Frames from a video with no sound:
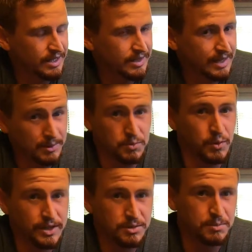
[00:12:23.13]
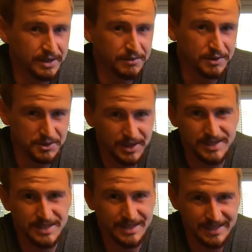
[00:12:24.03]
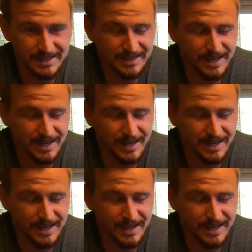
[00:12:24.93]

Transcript: Now it's way too big for the Cresty to eat.